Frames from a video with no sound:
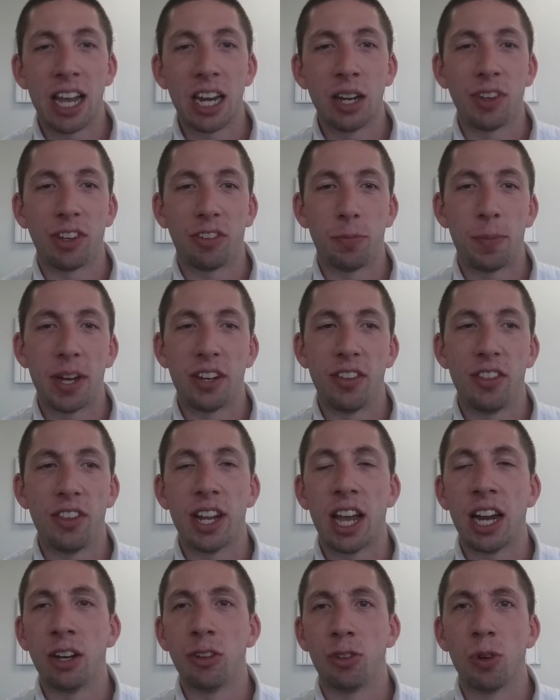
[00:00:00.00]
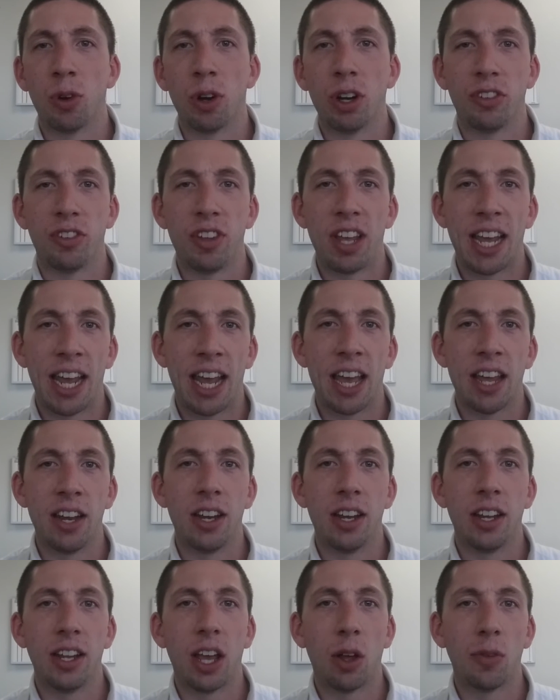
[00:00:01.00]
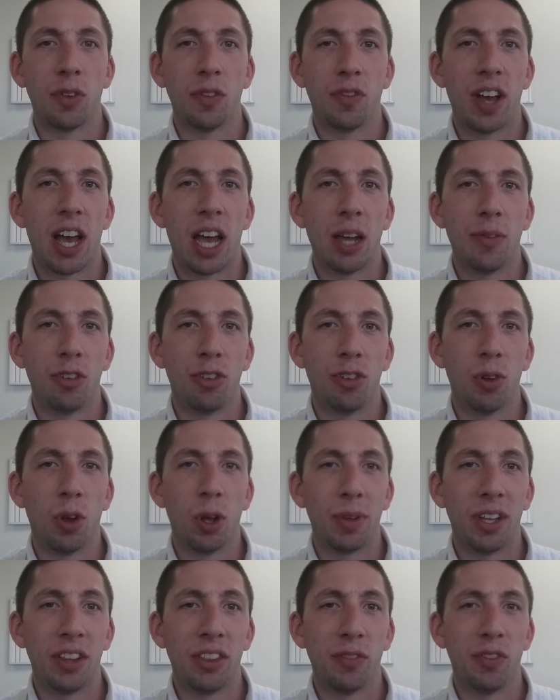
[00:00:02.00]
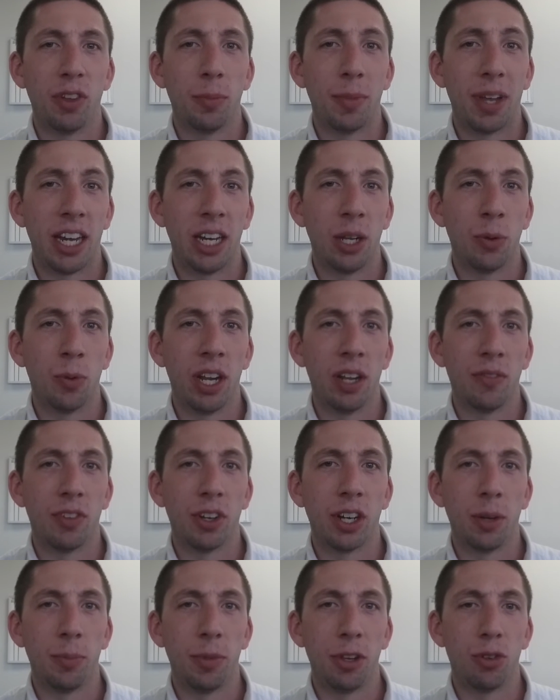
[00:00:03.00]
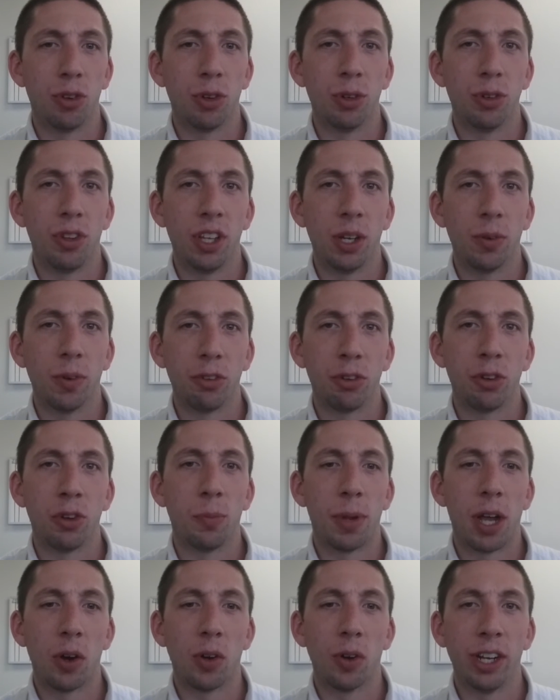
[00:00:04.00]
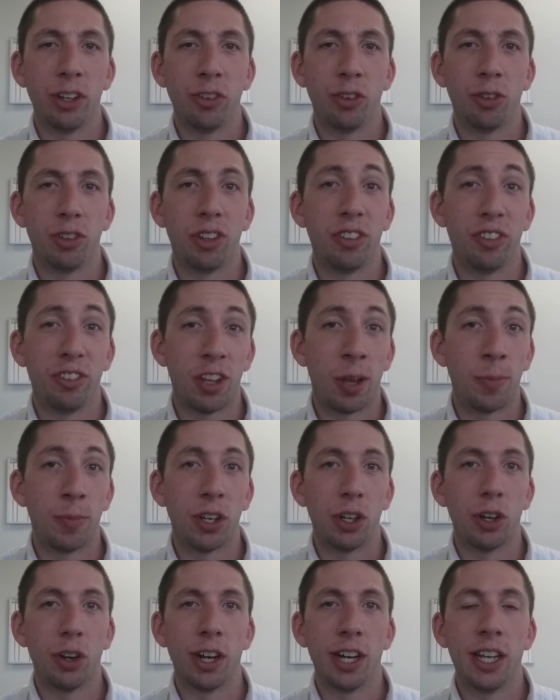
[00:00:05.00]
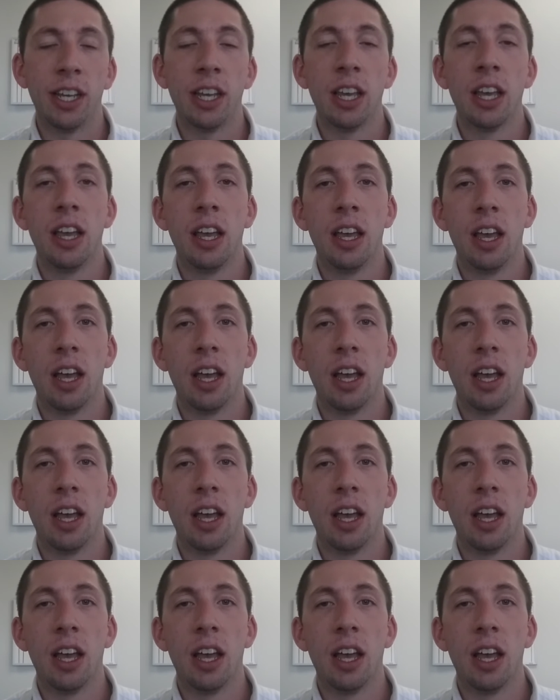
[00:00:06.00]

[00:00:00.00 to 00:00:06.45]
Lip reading: kind of expected the Dinozords and Alpha 5 to show up in the film anyway if they're going to be true to the original Power Rangers to some degree.